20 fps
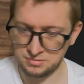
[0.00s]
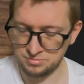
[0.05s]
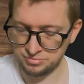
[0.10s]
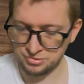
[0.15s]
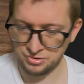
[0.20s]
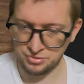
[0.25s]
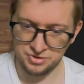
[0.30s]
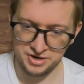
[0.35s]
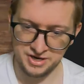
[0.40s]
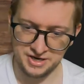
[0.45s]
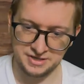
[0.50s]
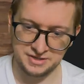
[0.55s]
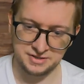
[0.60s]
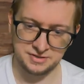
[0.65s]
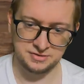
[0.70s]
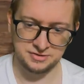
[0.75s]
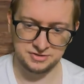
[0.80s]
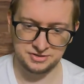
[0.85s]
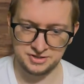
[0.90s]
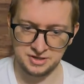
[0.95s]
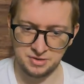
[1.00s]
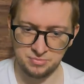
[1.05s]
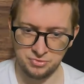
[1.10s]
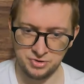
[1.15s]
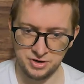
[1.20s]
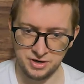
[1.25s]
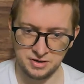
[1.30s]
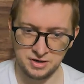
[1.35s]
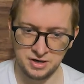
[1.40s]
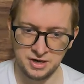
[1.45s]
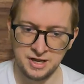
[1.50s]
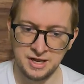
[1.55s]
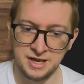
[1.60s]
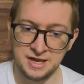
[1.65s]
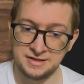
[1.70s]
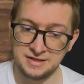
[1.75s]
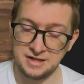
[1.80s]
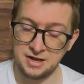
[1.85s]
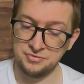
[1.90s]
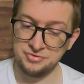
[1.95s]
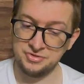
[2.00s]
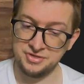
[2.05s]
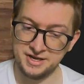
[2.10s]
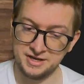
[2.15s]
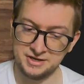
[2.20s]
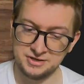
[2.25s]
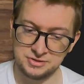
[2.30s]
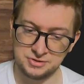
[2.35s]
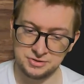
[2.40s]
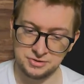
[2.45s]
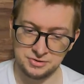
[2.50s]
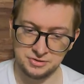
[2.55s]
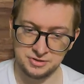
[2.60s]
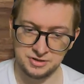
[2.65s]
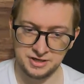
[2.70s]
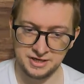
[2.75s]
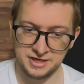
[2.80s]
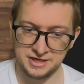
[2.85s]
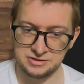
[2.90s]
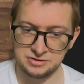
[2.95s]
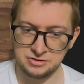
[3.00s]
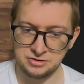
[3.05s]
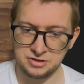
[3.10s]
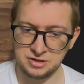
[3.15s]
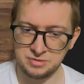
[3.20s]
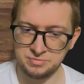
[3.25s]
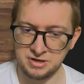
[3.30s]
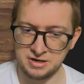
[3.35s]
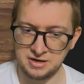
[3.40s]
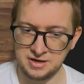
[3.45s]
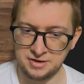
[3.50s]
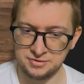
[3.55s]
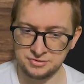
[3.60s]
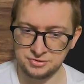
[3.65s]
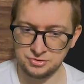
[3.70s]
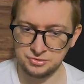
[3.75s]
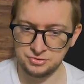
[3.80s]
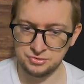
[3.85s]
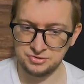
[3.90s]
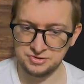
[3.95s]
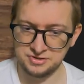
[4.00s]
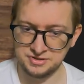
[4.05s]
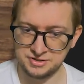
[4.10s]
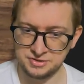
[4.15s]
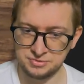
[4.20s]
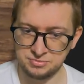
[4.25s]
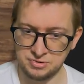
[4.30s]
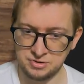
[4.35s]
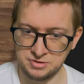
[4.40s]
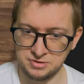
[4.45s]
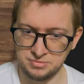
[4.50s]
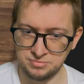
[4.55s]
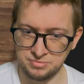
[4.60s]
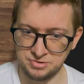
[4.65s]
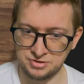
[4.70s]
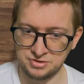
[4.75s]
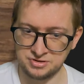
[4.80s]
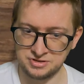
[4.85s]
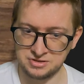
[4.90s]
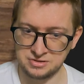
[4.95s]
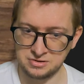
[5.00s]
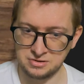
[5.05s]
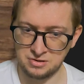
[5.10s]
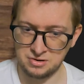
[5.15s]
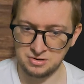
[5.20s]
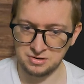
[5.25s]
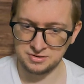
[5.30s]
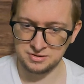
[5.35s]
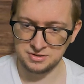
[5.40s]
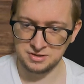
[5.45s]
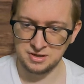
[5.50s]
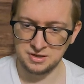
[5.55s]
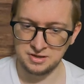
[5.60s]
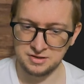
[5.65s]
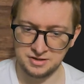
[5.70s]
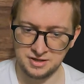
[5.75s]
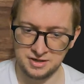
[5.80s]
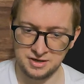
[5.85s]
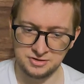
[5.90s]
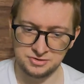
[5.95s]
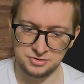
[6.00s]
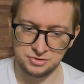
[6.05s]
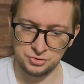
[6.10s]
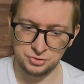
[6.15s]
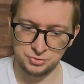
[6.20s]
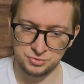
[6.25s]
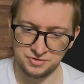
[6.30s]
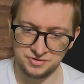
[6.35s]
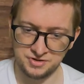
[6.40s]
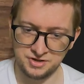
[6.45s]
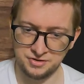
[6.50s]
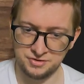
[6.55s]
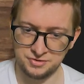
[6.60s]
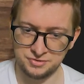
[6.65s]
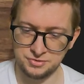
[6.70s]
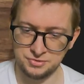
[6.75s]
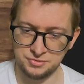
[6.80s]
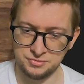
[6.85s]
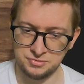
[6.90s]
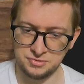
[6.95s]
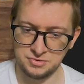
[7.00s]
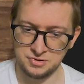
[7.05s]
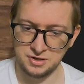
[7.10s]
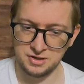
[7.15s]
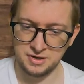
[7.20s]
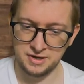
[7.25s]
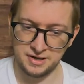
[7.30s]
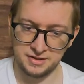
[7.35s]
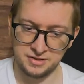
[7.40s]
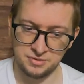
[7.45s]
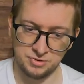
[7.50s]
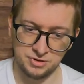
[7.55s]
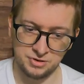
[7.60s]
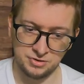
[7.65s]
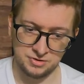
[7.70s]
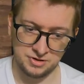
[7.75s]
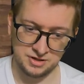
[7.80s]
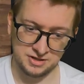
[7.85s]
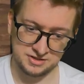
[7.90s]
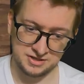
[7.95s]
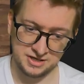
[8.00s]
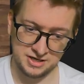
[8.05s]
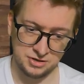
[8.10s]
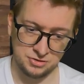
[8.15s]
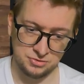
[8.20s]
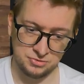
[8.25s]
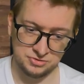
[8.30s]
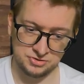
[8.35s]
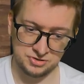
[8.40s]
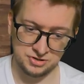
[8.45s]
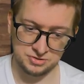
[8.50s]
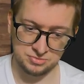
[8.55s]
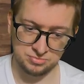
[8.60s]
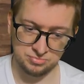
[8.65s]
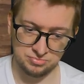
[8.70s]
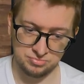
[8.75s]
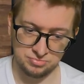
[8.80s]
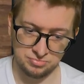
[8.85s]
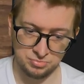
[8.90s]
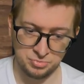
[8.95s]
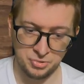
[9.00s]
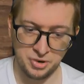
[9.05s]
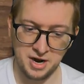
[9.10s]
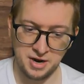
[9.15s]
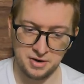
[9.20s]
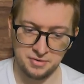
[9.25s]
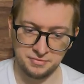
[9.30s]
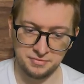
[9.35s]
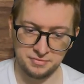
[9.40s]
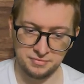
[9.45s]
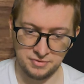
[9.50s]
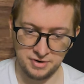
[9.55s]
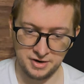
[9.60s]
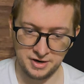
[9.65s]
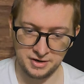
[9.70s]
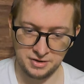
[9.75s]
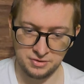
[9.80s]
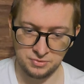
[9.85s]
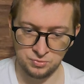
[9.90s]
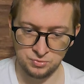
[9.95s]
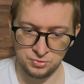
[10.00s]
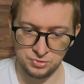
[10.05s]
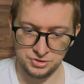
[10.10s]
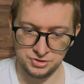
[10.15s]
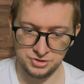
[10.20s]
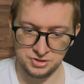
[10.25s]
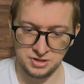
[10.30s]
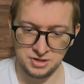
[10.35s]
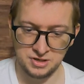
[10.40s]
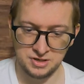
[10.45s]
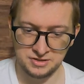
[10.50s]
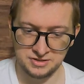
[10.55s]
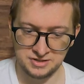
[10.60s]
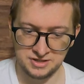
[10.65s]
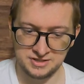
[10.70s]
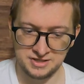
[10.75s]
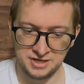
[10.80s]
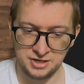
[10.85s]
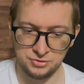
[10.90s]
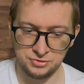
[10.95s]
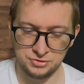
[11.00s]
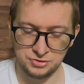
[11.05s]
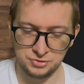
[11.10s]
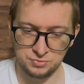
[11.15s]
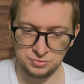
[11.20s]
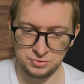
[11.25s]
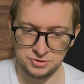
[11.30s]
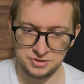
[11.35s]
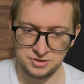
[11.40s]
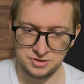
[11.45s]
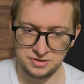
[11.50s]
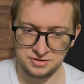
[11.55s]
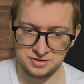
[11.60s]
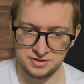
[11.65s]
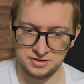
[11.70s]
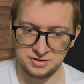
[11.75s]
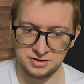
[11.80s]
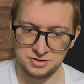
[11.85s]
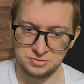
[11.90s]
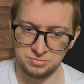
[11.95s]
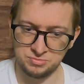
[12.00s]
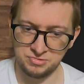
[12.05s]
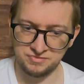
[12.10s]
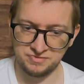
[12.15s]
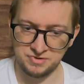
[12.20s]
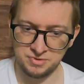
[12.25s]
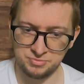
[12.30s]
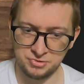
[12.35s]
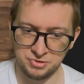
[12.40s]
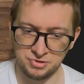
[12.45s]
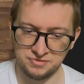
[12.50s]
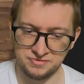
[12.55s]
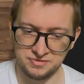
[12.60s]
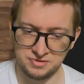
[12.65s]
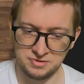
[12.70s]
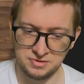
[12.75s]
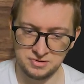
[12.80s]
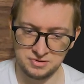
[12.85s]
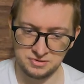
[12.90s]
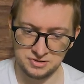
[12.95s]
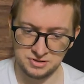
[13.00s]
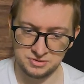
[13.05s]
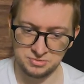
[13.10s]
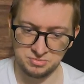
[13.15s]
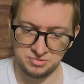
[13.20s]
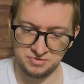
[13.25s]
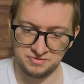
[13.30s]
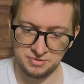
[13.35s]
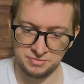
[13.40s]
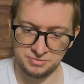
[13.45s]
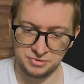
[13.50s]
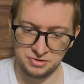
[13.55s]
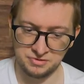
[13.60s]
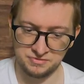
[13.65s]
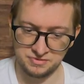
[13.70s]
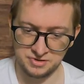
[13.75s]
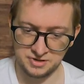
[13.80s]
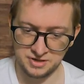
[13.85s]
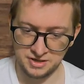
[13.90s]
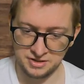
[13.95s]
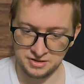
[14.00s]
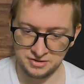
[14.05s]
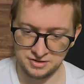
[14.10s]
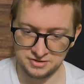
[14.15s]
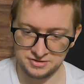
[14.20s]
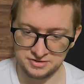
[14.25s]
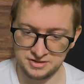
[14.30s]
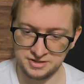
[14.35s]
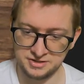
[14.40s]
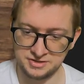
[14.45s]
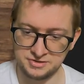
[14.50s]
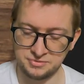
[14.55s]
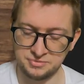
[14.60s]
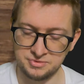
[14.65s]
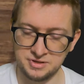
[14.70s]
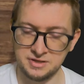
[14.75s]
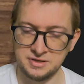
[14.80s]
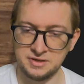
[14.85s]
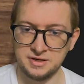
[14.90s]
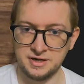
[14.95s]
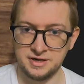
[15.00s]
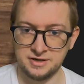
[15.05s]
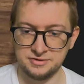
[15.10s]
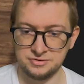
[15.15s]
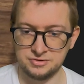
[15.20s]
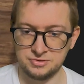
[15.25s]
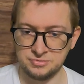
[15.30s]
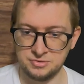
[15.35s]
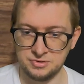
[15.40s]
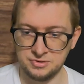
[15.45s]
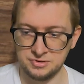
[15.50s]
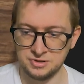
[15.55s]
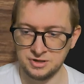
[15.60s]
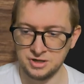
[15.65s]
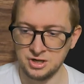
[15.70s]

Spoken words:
parade somewhere. Now, next turn, he's not going to be allowed to use this one because it's locked. Then he has to use one of the other 2. And then let's say he uses brown, right? Wood. So let's say he uses wood, then this will be flipped over, this will be flipped over, and he does these 3, and so on.